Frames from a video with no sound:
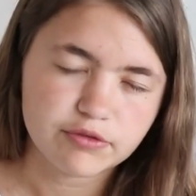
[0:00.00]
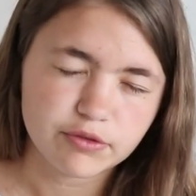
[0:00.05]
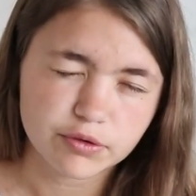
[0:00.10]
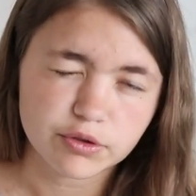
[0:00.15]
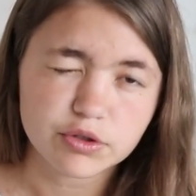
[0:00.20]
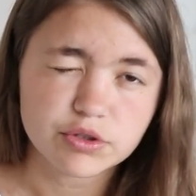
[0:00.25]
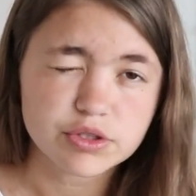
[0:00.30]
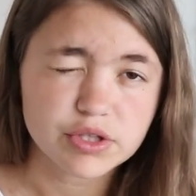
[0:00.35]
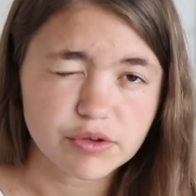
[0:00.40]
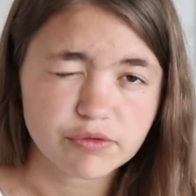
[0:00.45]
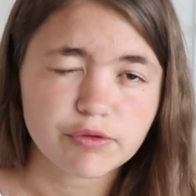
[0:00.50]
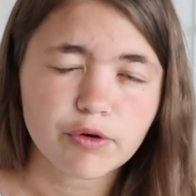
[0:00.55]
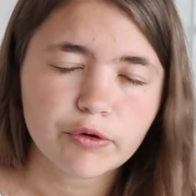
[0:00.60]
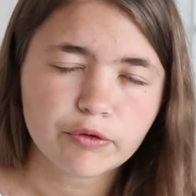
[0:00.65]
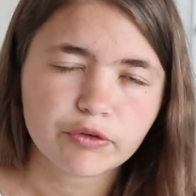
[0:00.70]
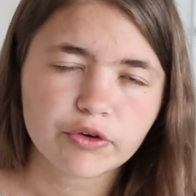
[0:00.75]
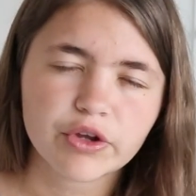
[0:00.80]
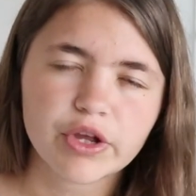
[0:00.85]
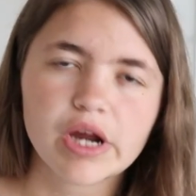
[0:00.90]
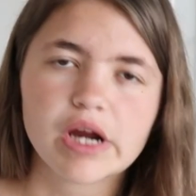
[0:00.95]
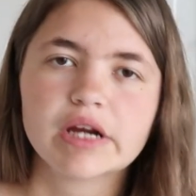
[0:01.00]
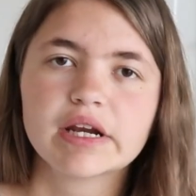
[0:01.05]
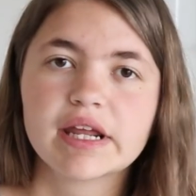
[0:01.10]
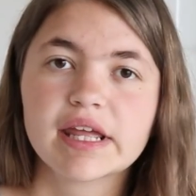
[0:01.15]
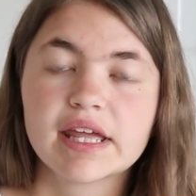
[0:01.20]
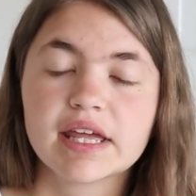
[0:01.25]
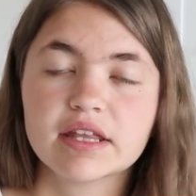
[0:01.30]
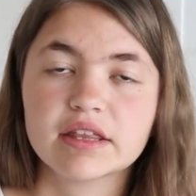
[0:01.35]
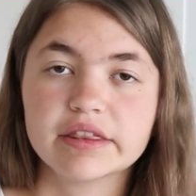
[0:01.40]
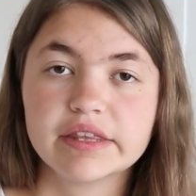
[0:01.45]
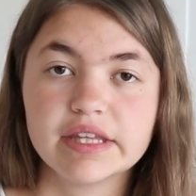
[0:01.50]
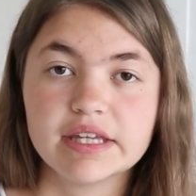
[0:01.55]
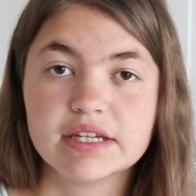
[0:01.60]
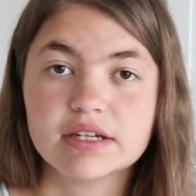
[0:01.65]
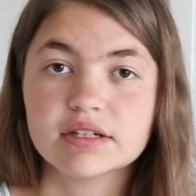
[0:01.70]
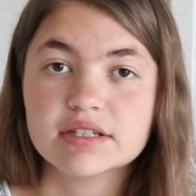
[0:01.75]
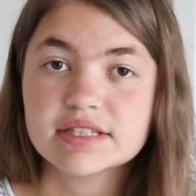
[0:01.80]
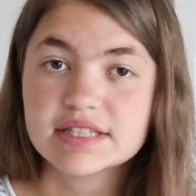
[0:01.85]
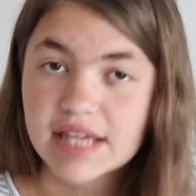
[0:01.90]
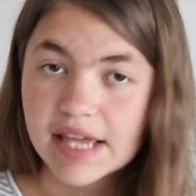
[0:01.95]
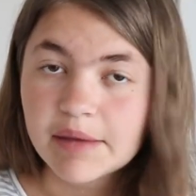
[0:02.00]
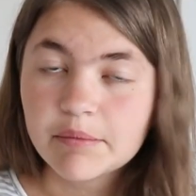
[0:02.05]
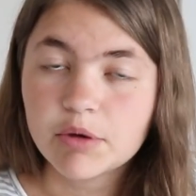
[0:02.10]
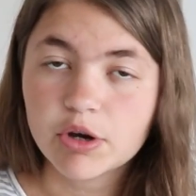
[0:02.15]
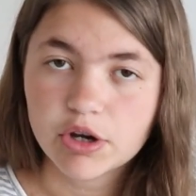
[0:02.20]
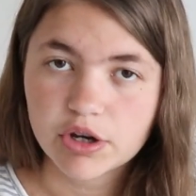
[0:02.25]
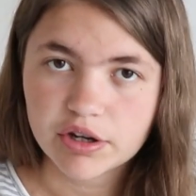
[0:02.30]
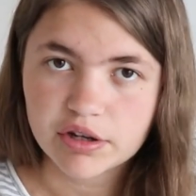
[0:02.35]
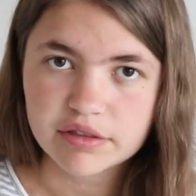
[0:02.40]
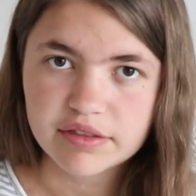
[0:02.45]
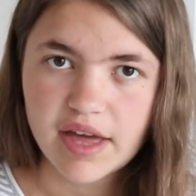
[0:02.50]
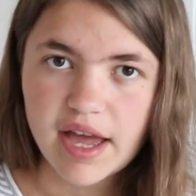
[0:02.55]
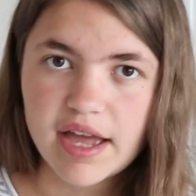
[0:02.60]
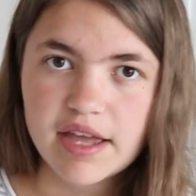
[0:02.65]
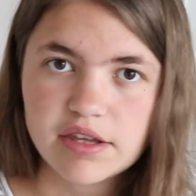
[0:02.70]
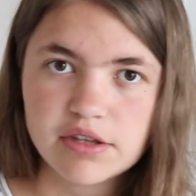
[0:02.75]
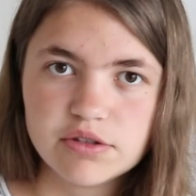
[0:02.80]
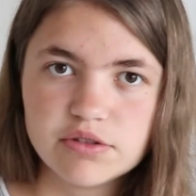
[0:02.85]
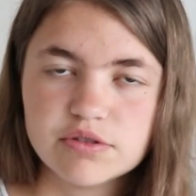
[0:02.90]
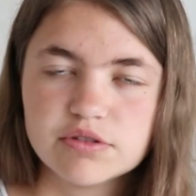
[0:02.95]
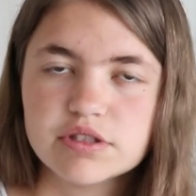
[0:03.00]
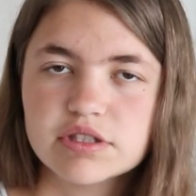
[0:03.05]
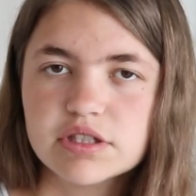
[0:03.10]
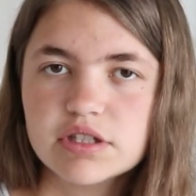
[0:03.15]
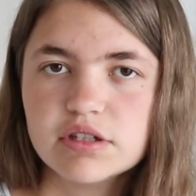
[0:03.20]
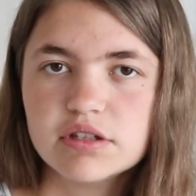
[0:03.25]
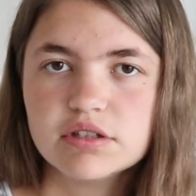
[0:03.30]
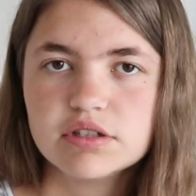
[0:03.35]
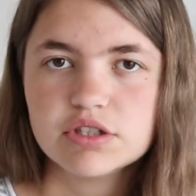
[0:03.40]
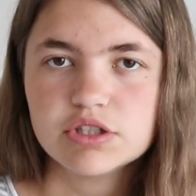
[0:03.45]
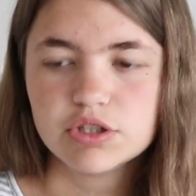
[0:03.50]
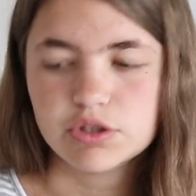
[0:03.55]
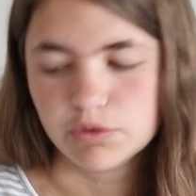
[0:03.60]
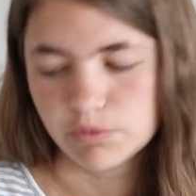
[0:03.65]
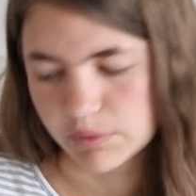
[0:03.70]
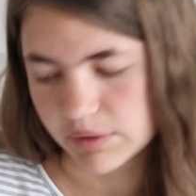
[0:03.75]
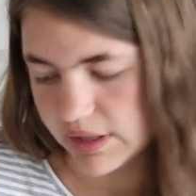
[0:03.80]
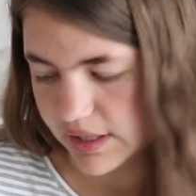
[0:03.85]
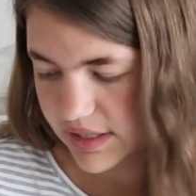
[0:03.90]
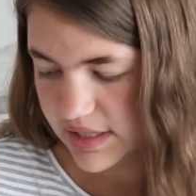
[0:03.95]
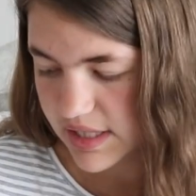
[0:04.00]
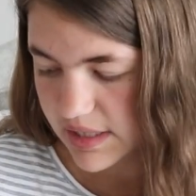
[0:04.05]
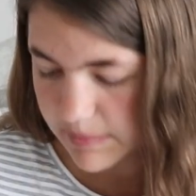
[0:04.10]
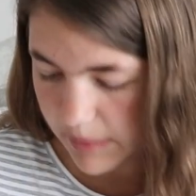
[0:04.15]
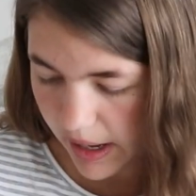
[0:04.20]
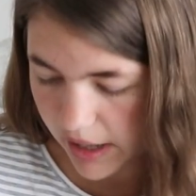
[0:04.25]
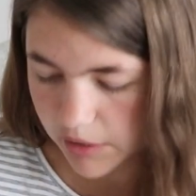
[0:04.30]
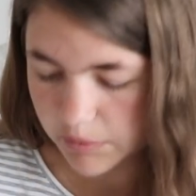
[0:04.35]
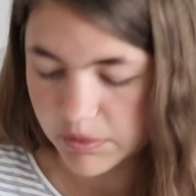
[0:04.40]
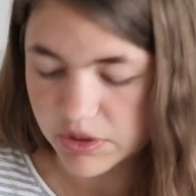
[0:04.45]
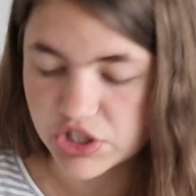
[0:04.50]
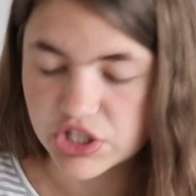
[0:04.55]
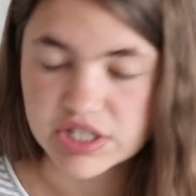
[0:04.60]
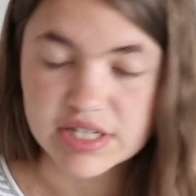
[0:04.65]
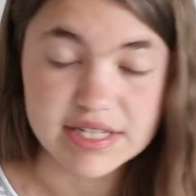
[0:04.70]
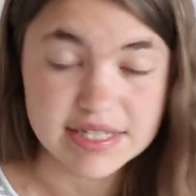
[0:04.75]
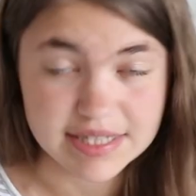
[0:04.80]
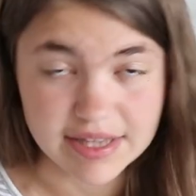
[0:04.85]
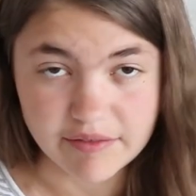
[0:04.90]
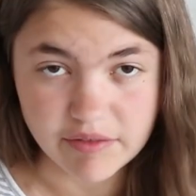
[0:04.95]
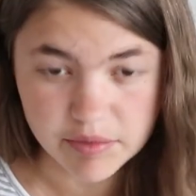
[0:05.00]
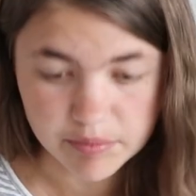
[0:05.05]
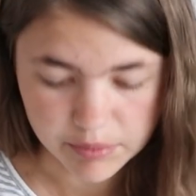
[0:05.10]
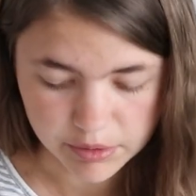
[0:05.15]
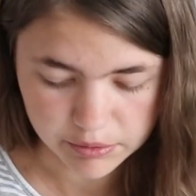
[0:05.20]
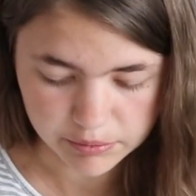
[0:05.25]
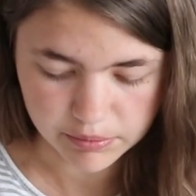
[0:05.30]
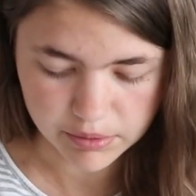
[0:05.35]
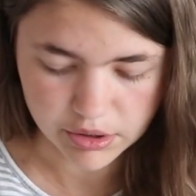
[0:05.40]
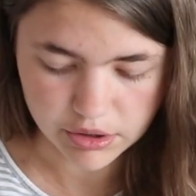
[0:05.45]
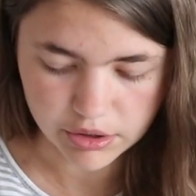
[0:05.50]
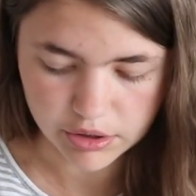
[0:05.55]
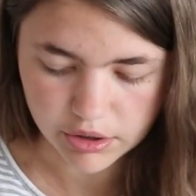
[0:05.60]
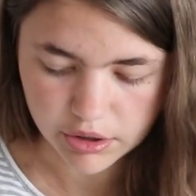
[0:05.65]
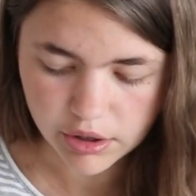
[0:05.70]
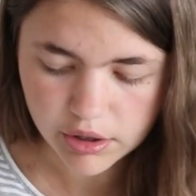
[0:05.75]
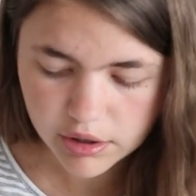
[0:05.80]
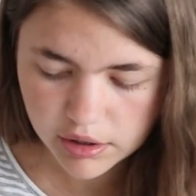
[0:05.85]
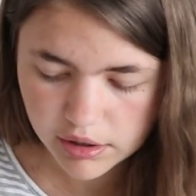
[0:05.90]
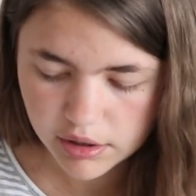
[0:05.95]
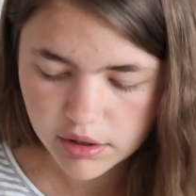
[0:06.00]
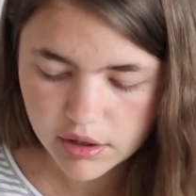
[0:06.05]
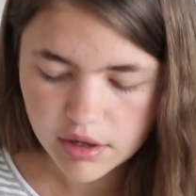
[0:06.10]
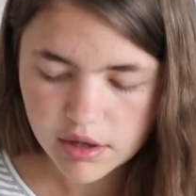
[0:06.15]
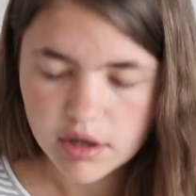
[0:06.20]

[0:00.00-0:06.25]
using Faux Fur Yarn and the same hook that I used to release this pattern, which is a 7mm hook.